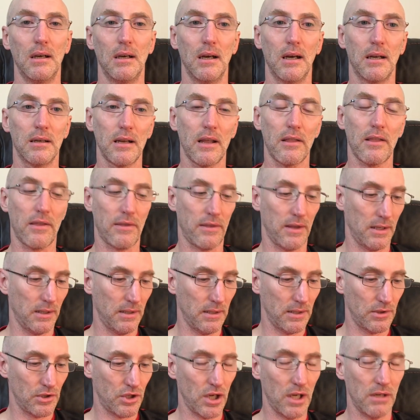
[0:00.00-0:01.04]
Another thing
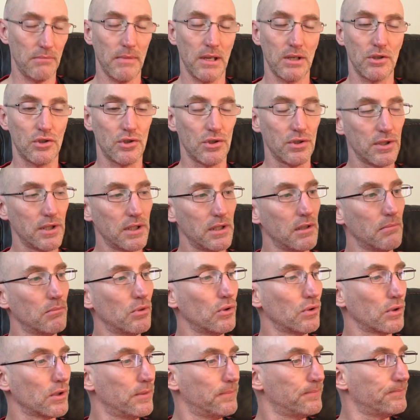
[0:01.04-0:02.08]
that Shane mentions in the
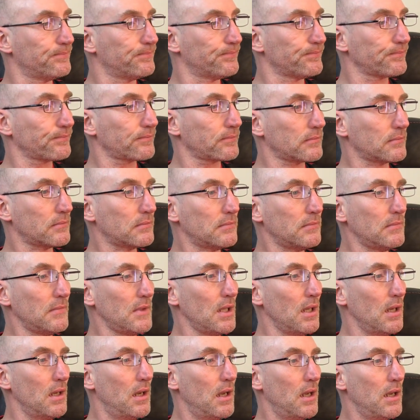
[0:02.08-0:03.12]
book
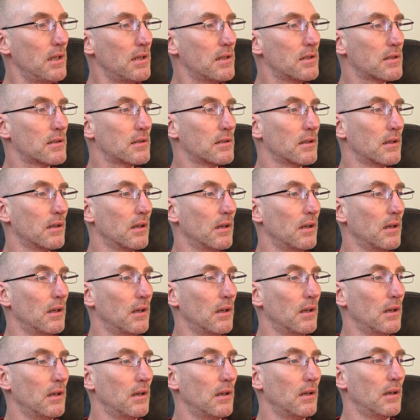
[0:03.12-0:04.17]
is
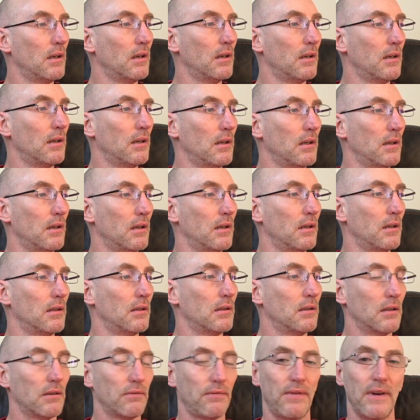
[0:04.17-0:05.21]

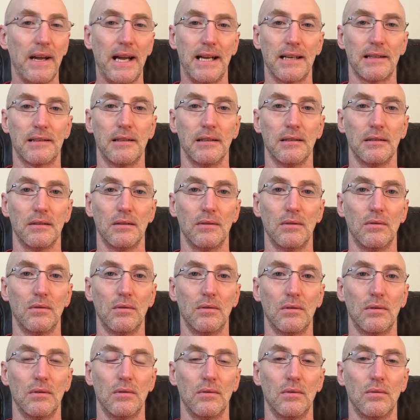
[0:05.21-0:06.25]
the fact that
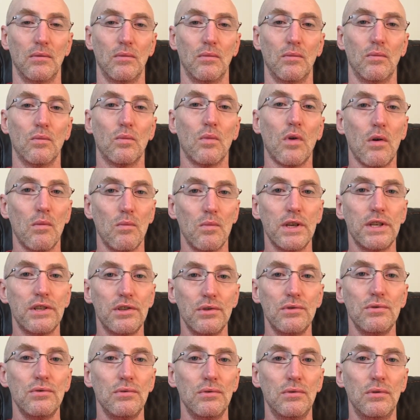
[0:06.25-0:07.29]
what we
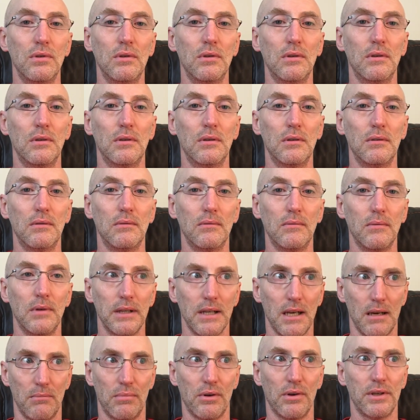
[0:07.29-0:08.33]
do with
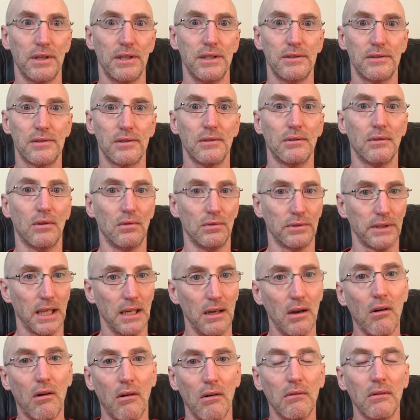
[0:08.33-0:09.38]
our bodies all day
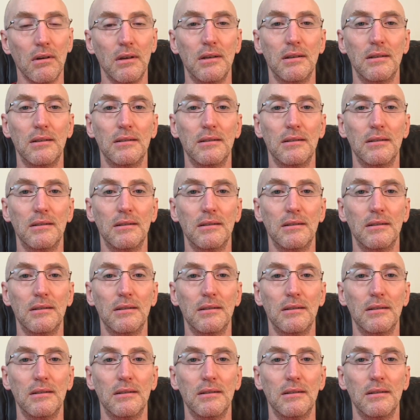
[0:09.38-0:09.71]
long,